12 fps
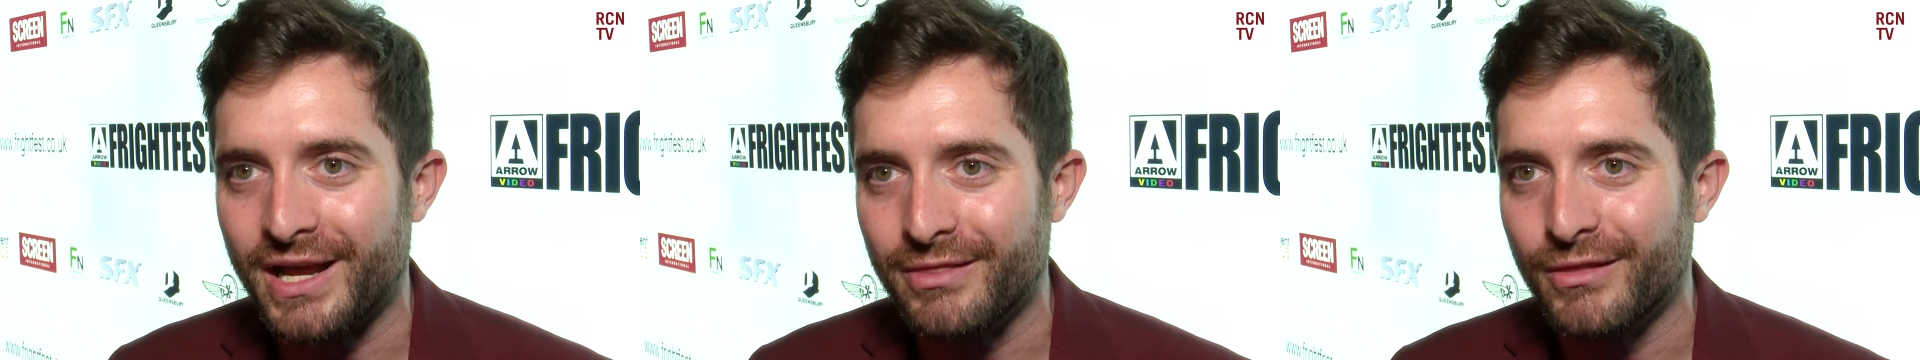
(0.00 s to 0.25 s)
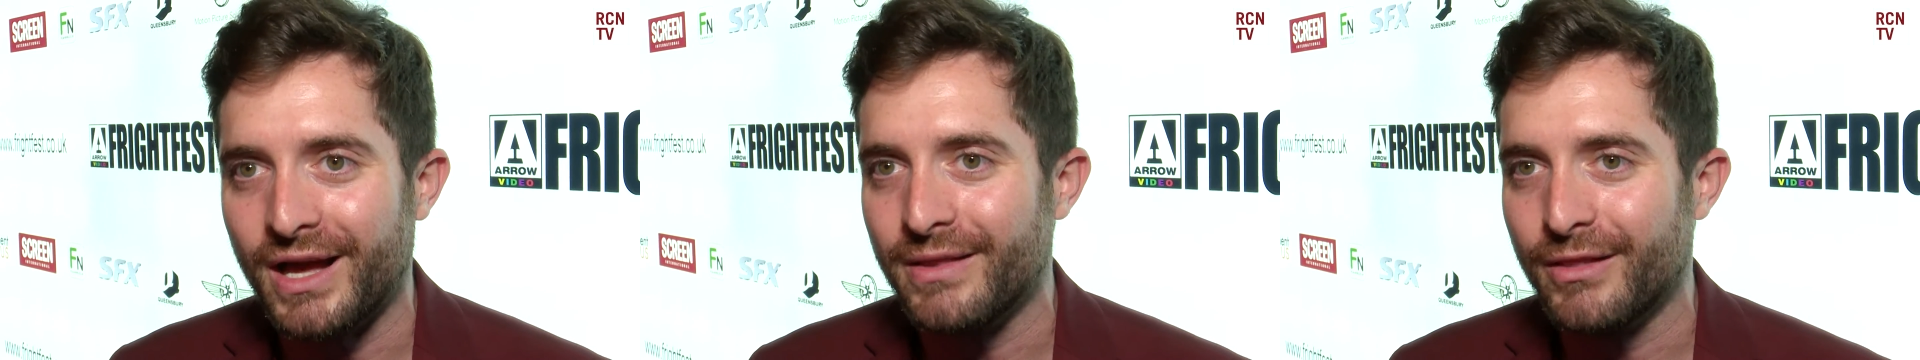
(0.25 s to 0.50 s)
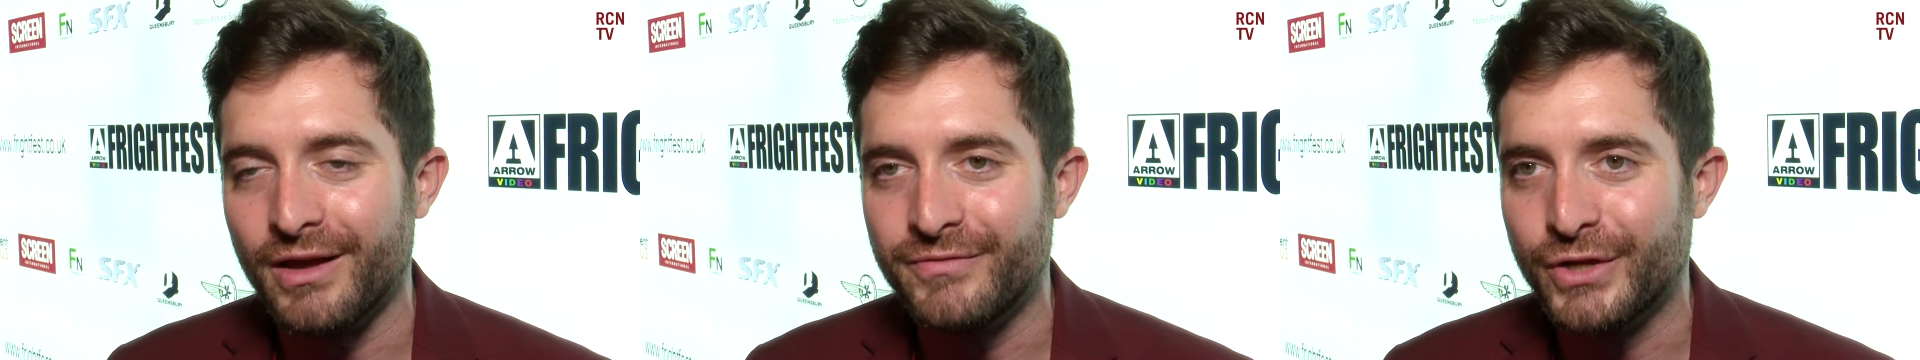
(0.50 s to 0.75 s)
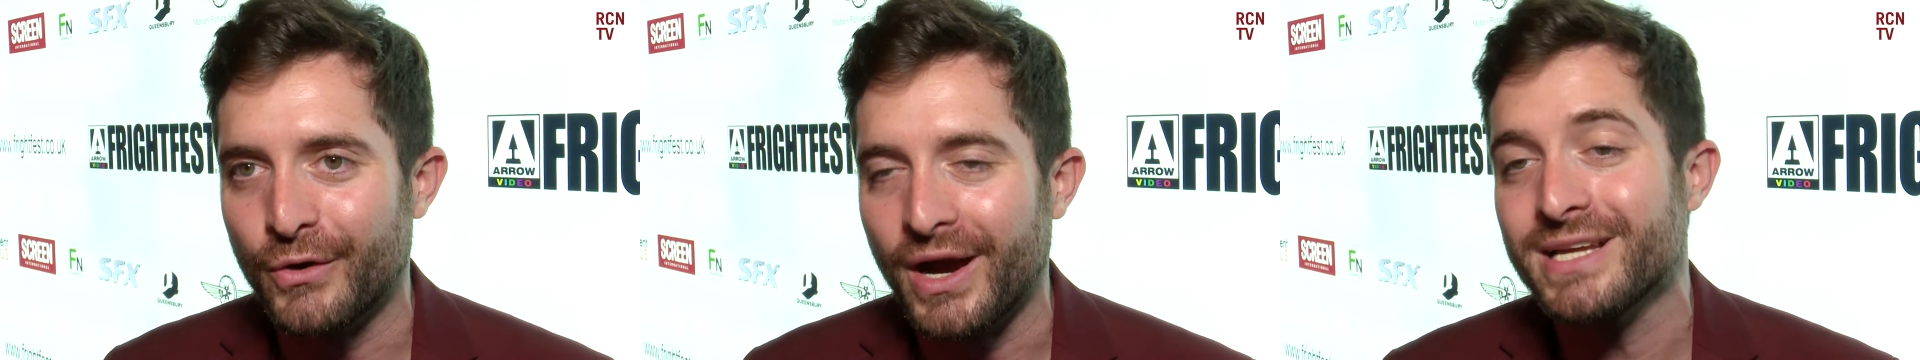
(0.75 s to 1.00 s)
I, I
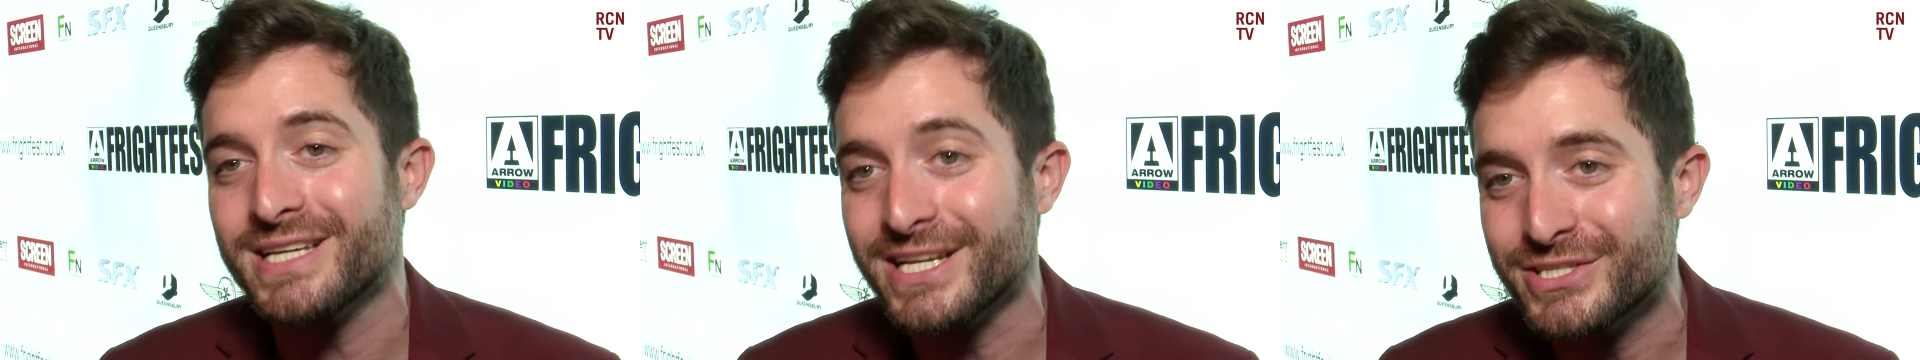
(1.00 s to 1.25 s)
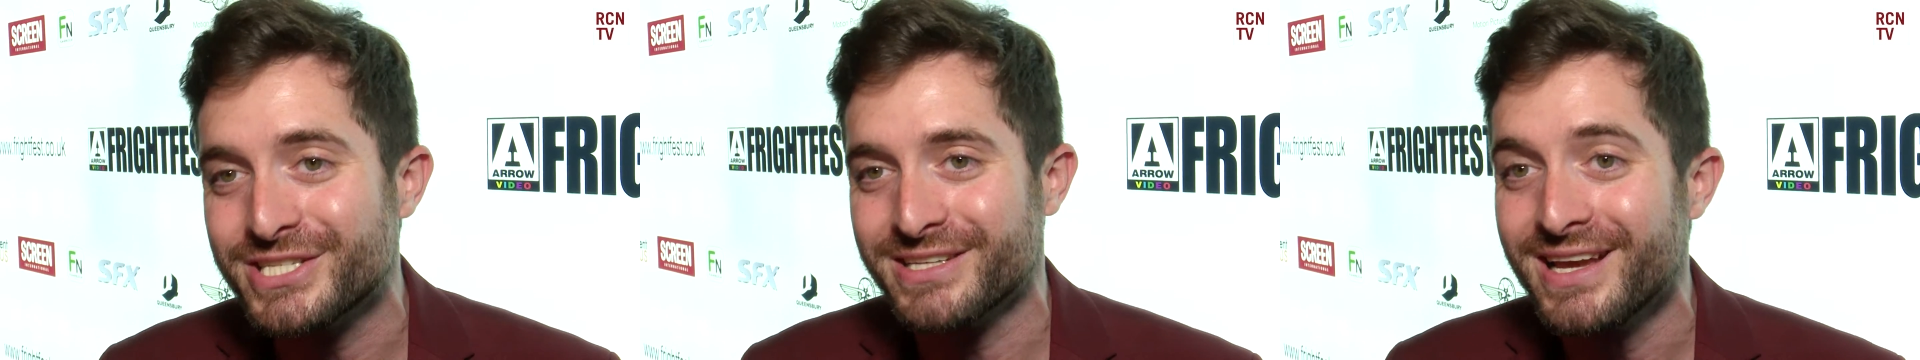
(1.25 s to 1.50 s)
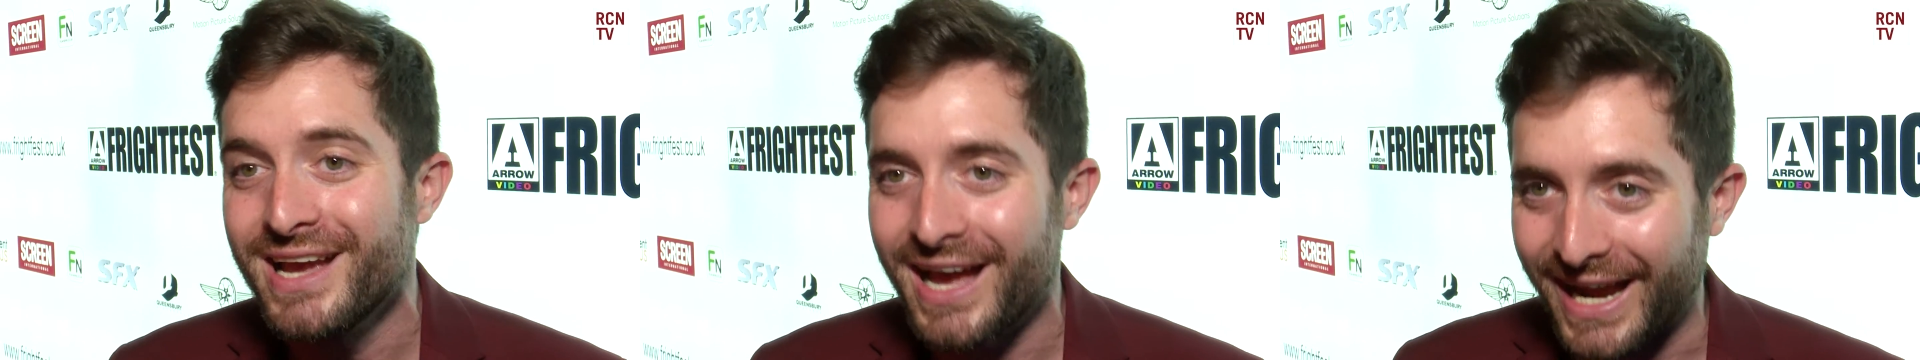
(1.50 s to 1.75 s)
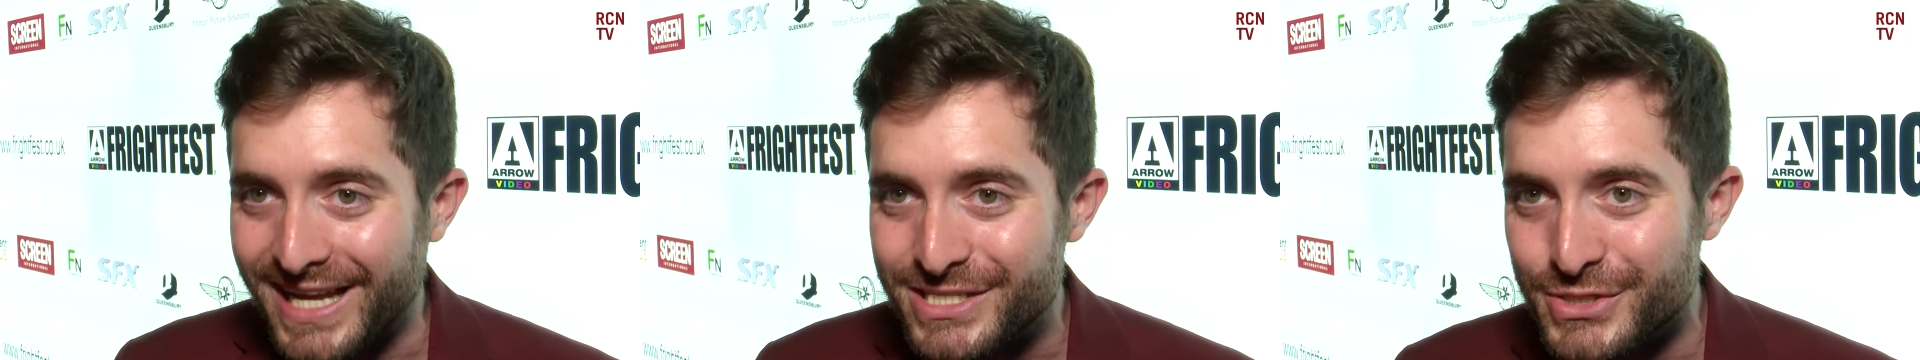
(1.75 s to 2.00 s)
loved going. I guess
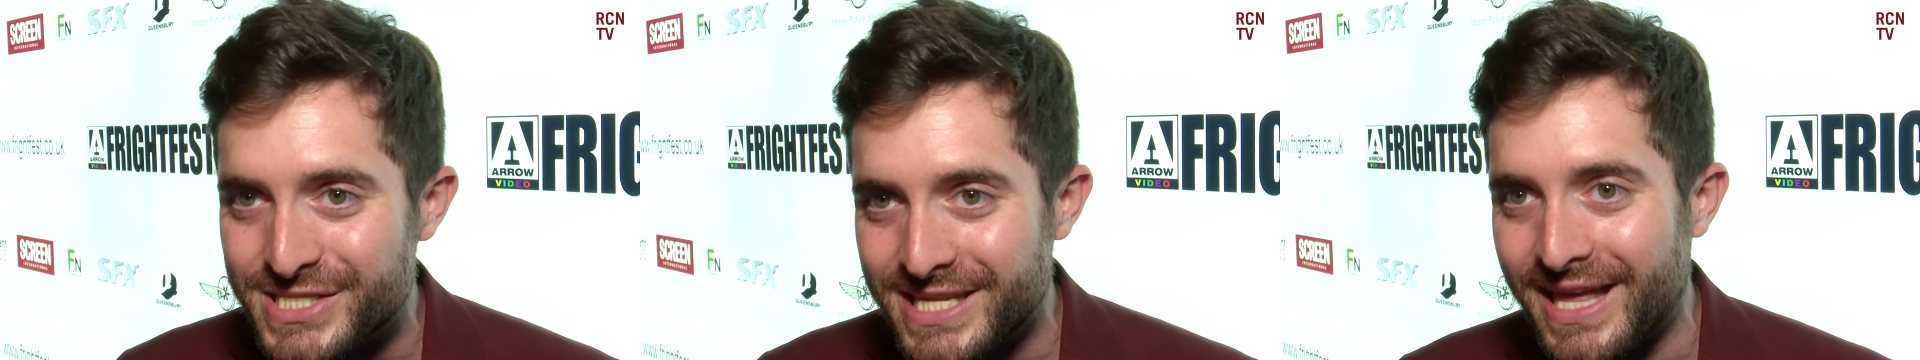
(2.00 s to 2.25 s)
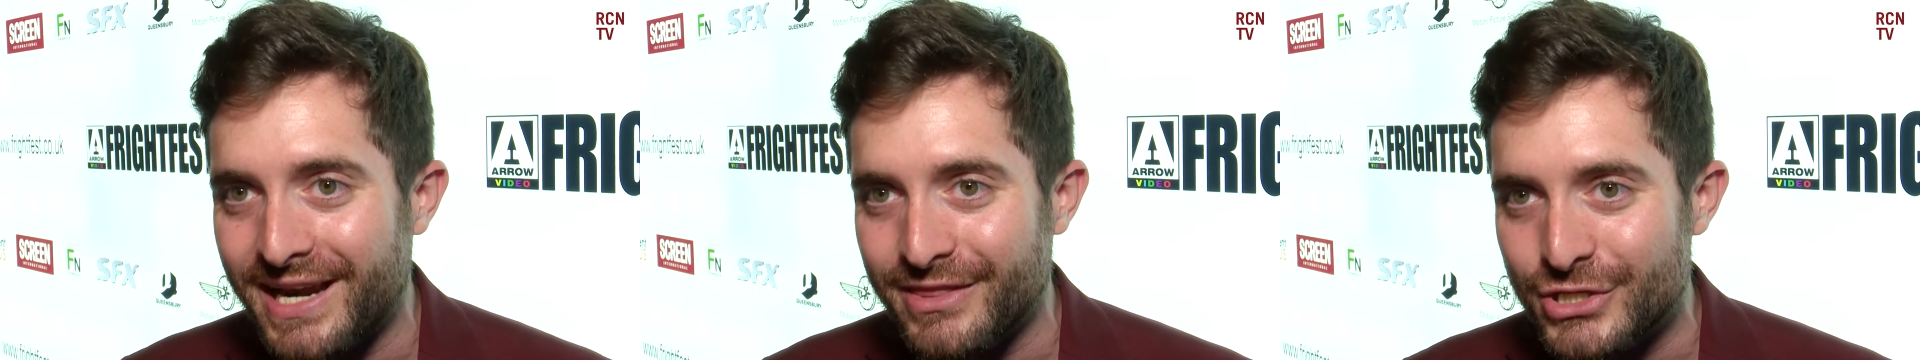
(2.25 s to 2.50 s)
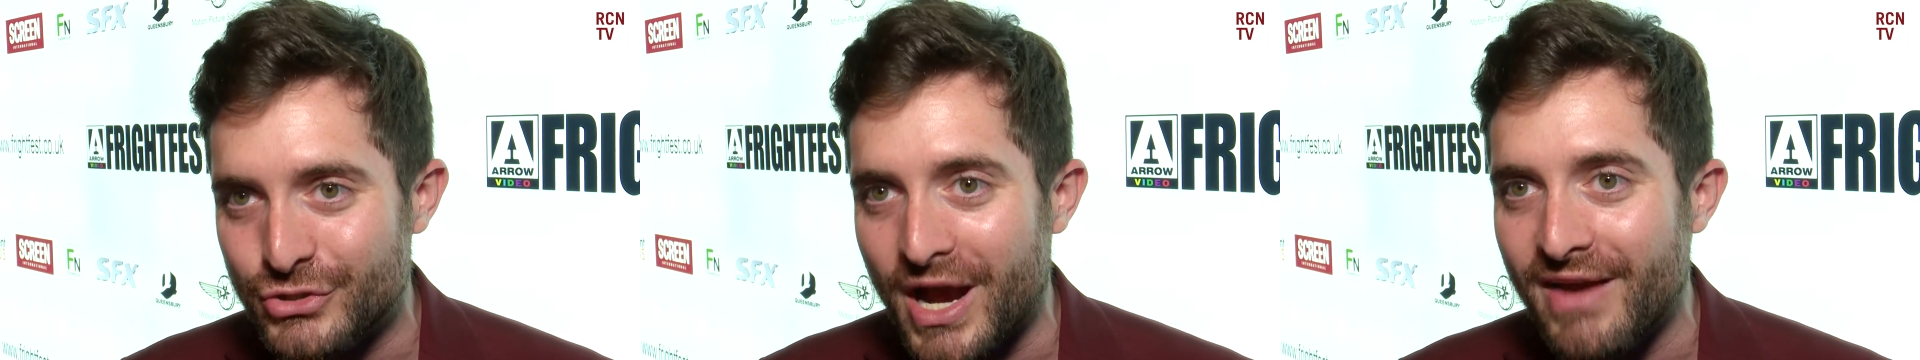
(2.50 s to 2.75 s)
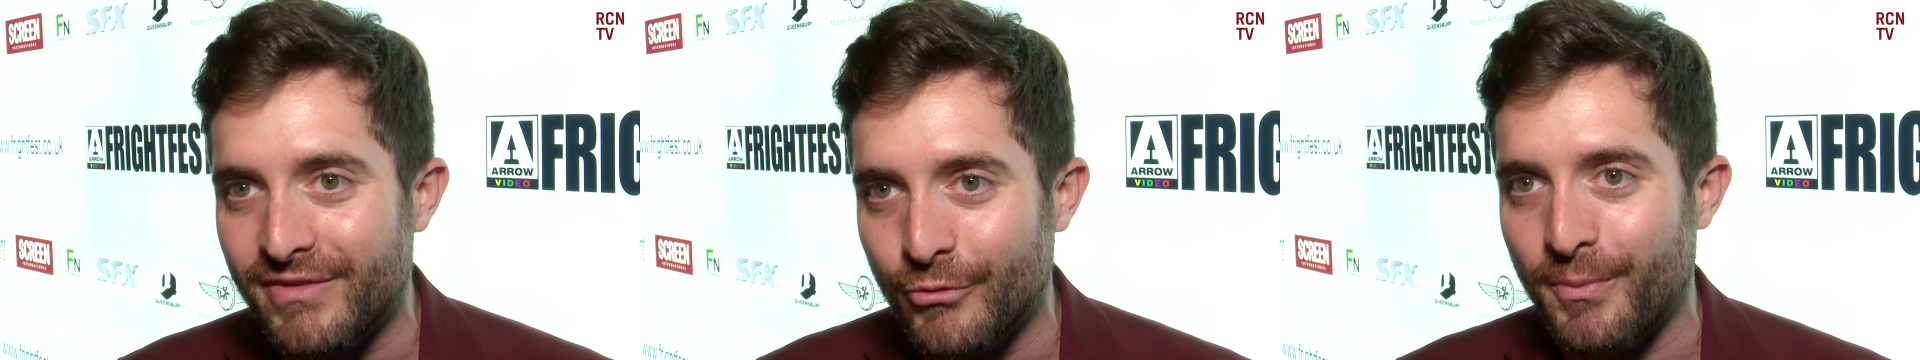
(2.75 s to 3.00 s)
I got to go see that at the
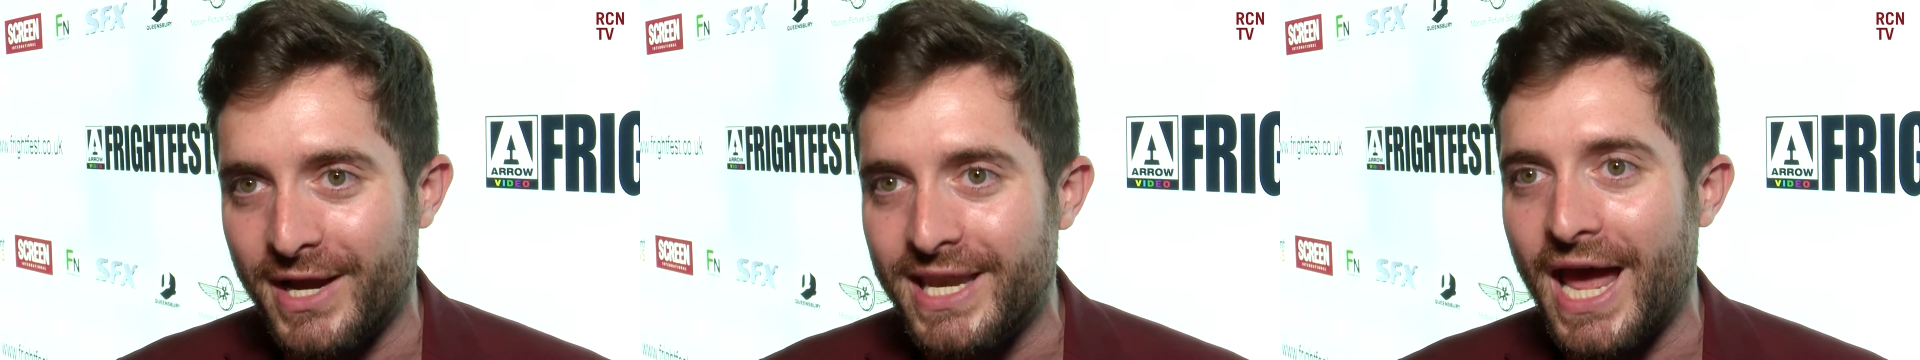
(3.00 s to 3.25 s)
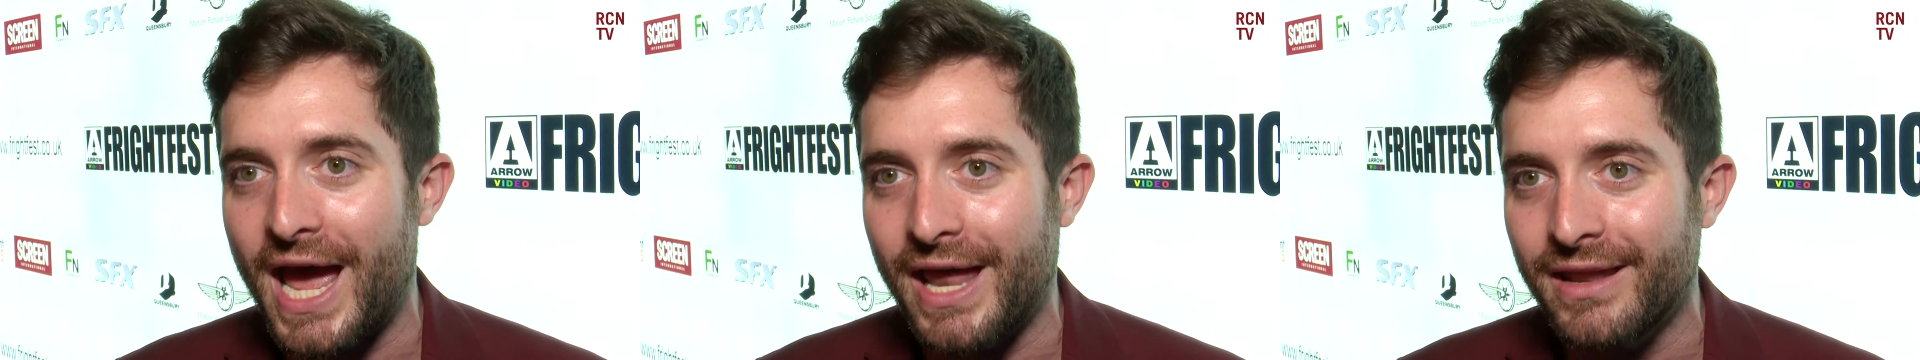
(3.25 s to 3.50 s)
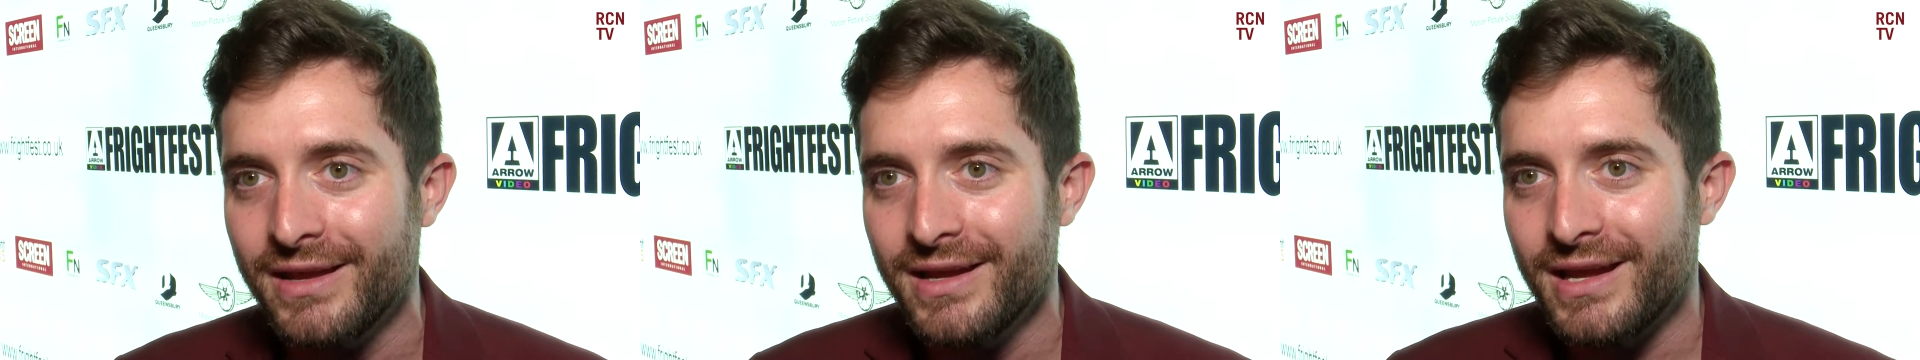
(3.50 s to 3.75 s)
drive-in with my dad,